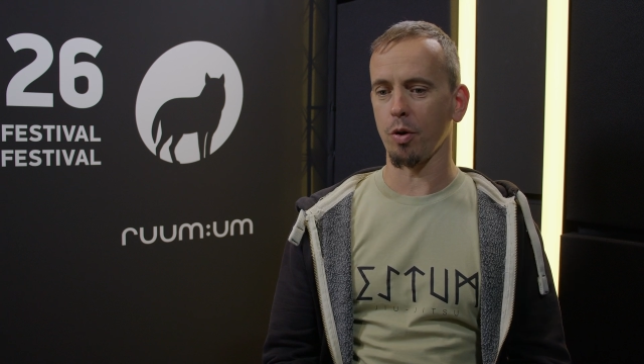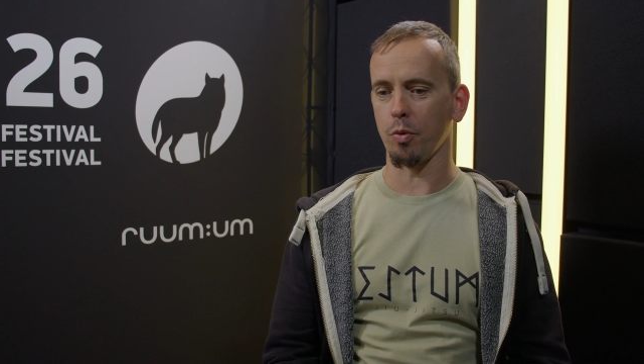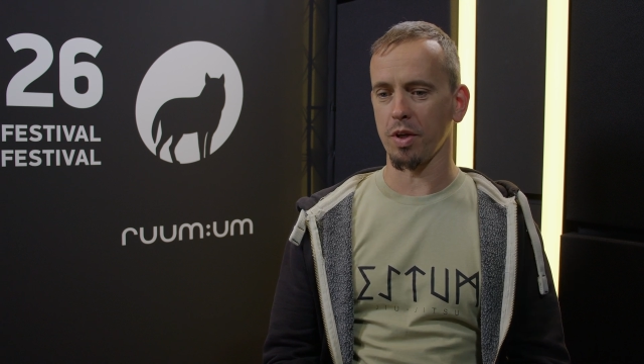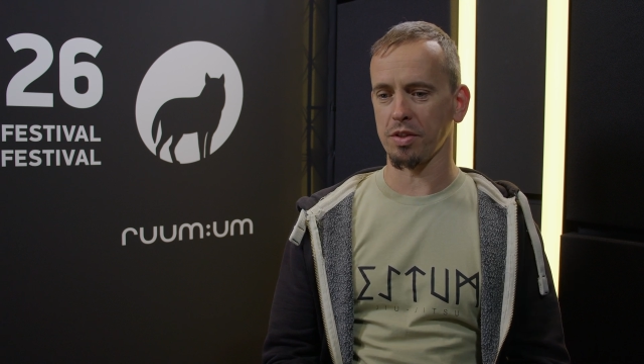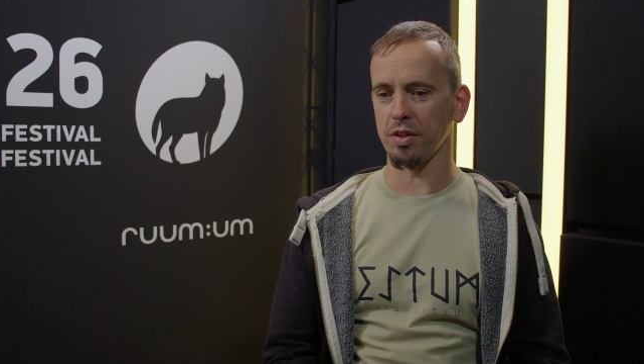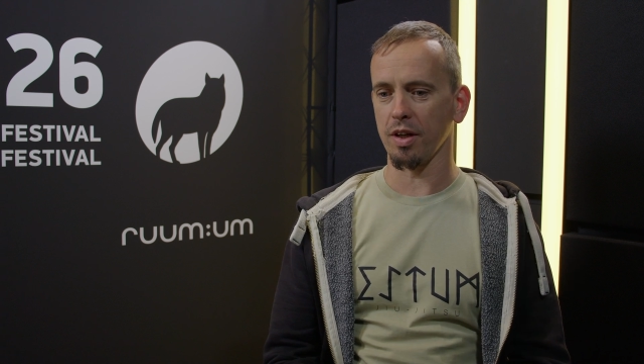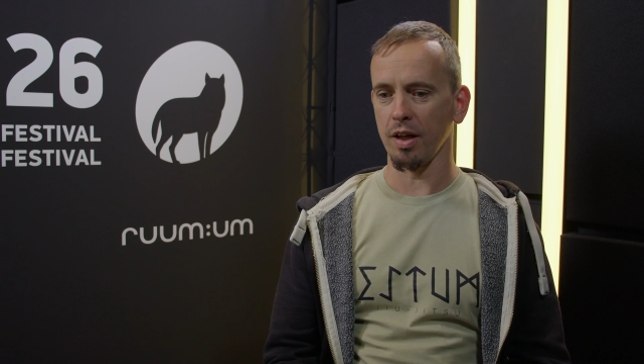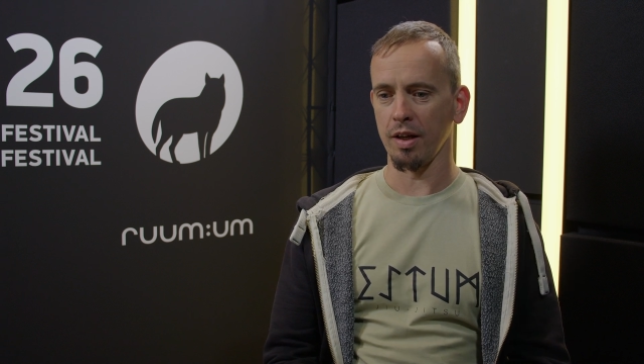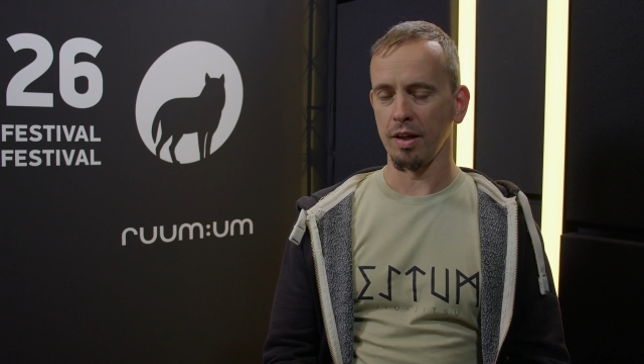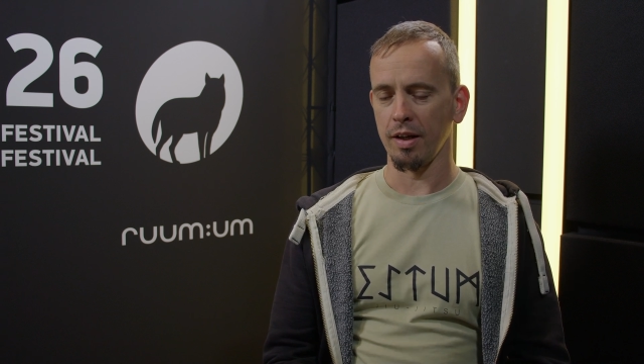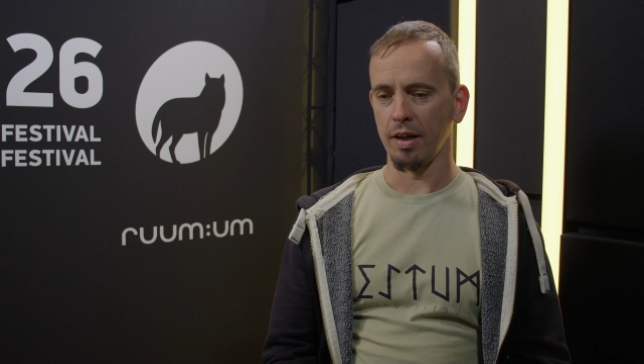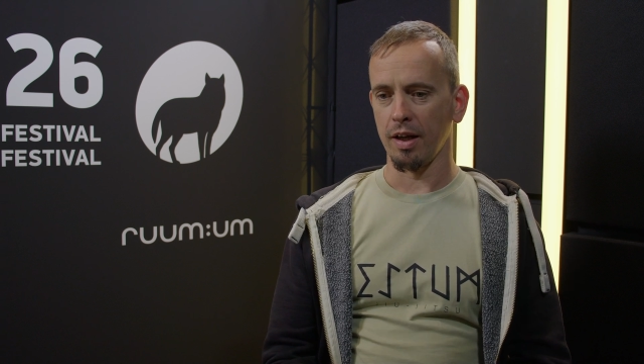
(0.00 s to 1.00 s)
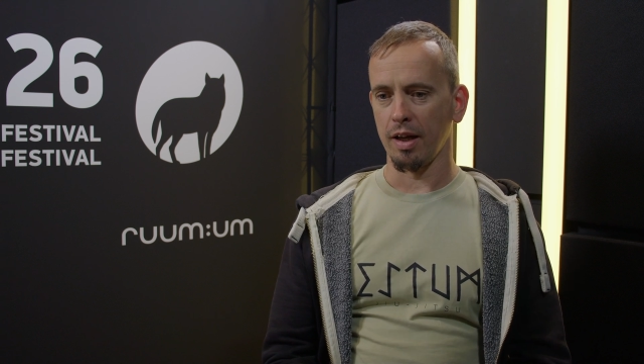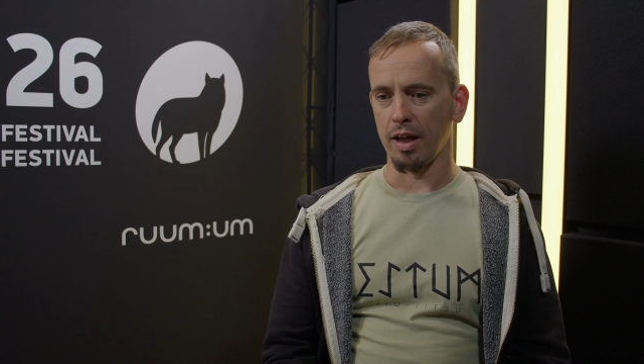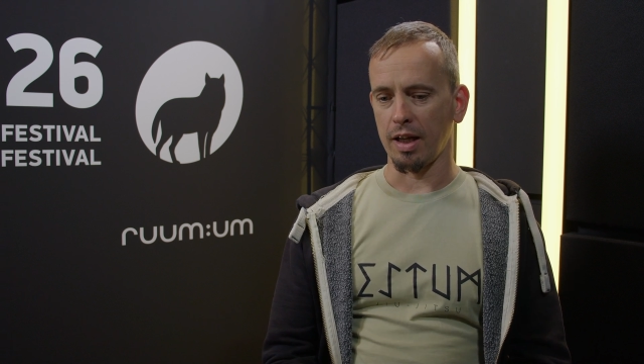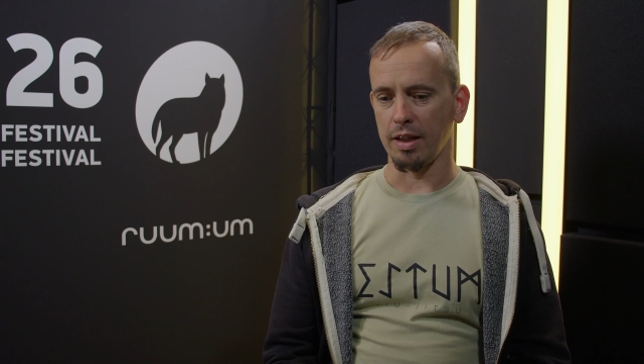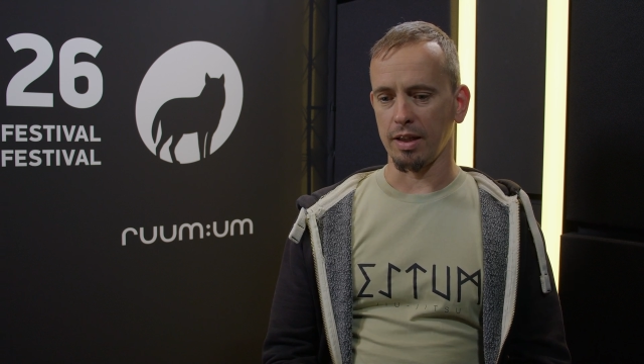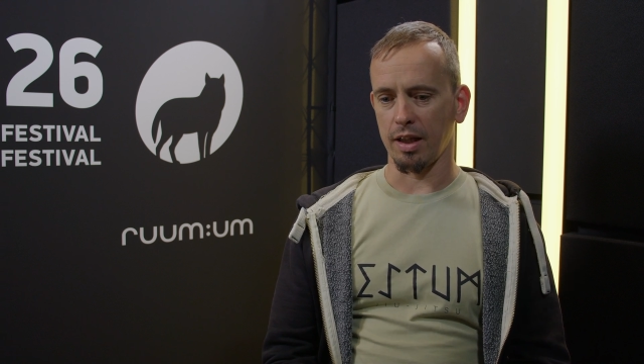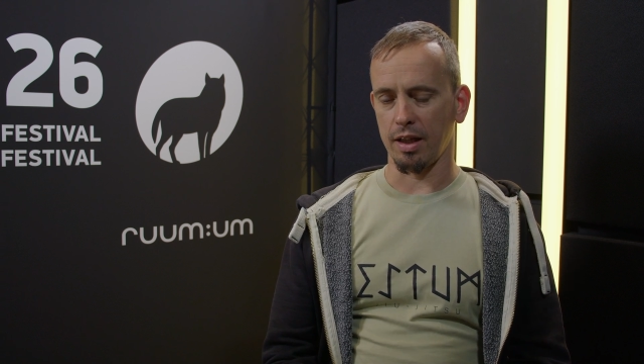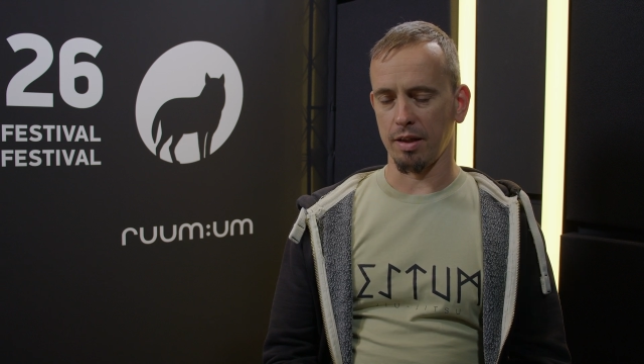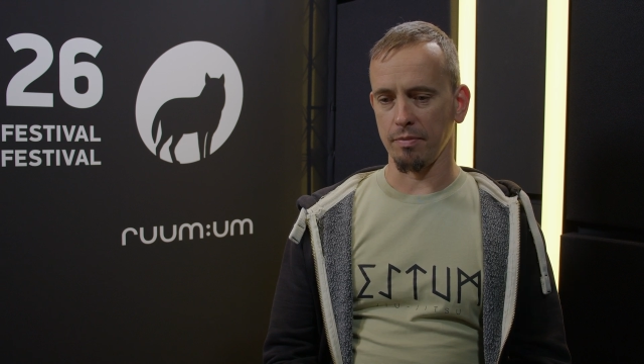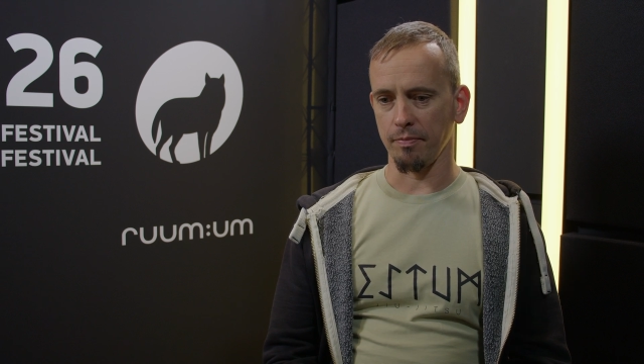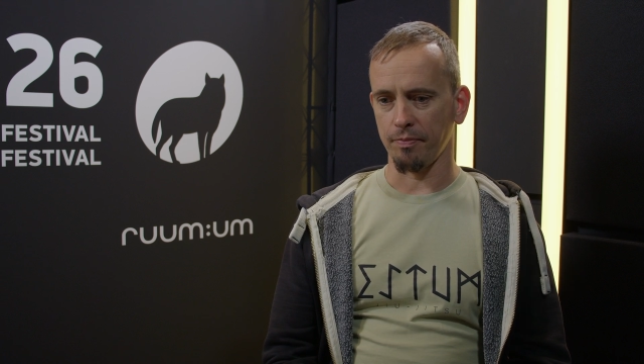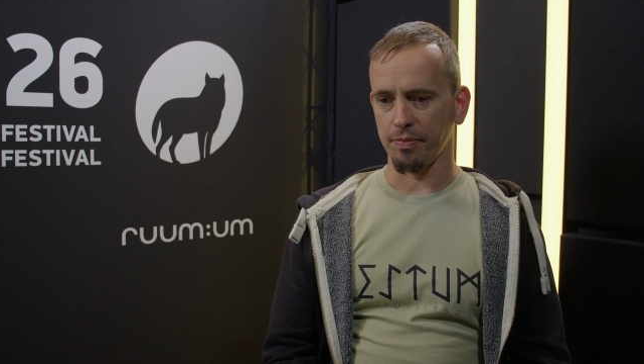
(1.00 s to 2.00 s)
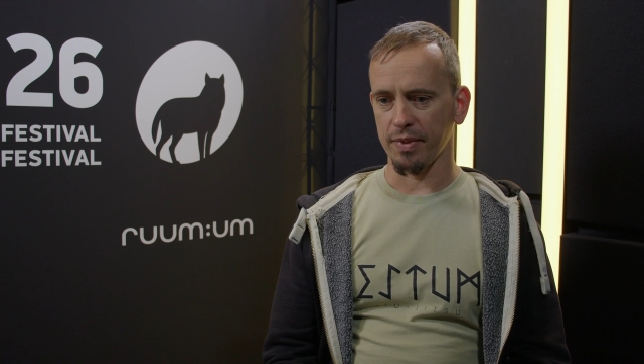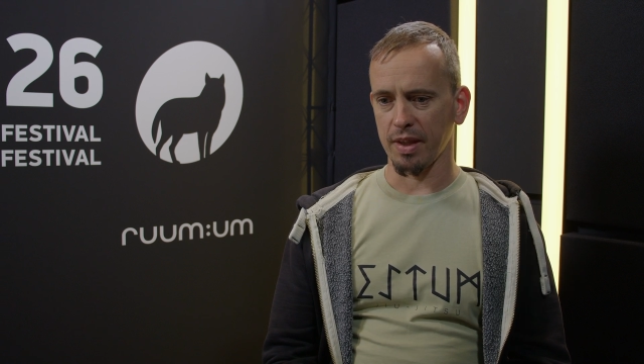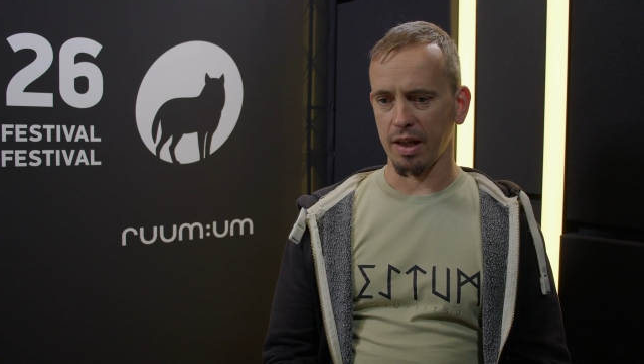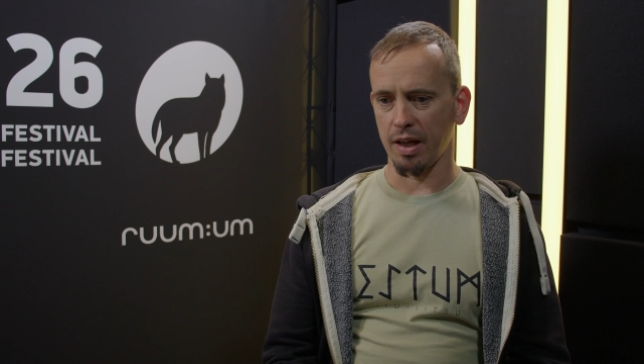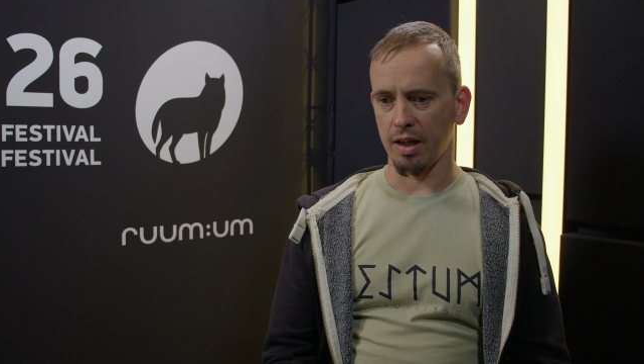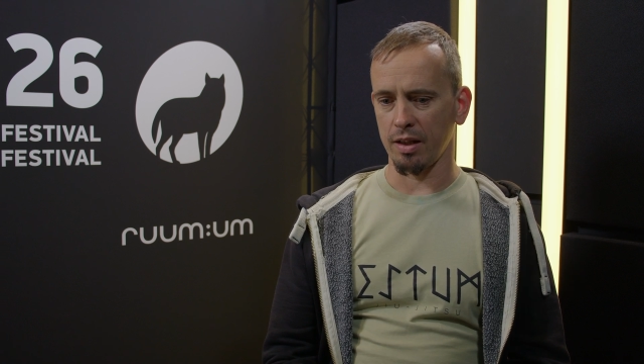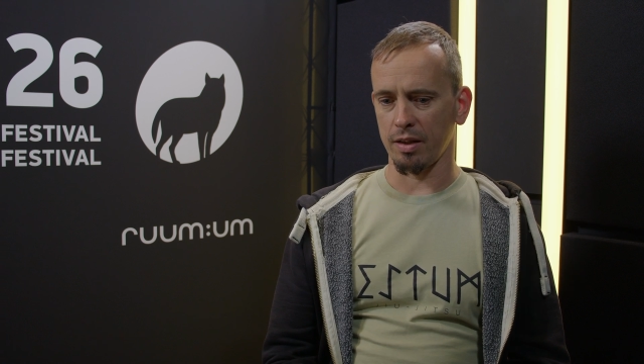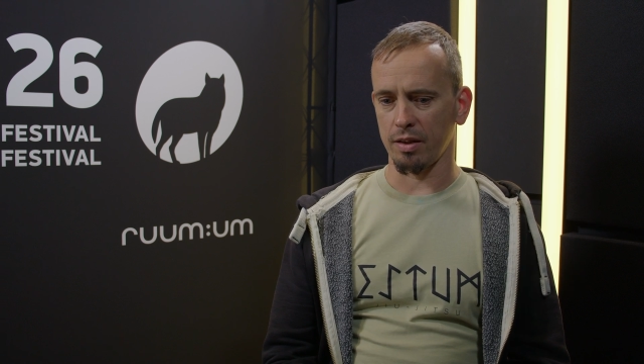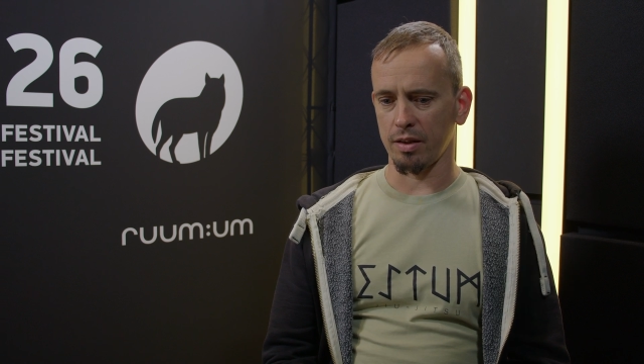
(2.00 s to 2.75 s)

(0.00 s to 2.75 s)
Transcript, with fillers: question and uh, and